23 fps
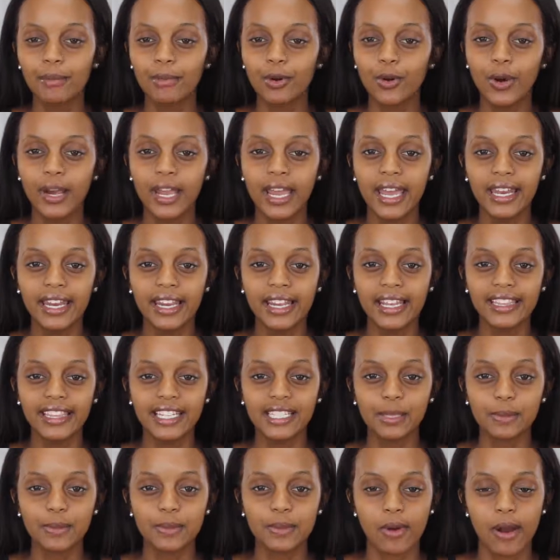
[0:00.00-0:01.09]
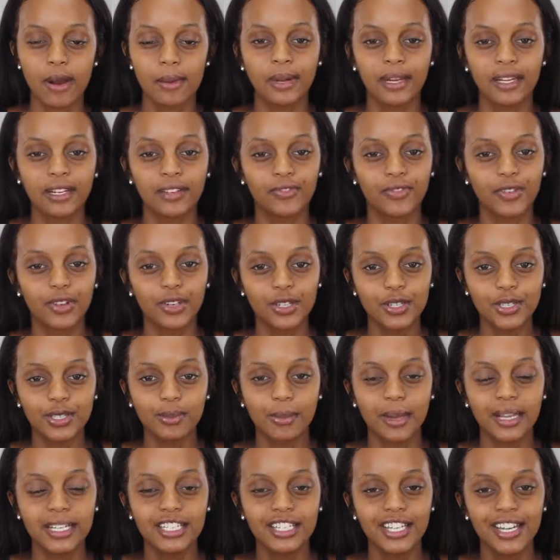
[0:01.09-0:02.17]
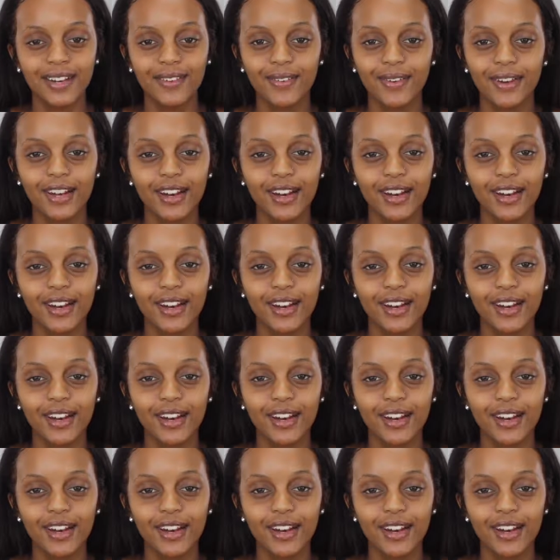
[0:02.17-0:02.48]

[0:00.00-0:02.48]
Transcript: Go ahead and hit that subscribe button if you're new to my channel,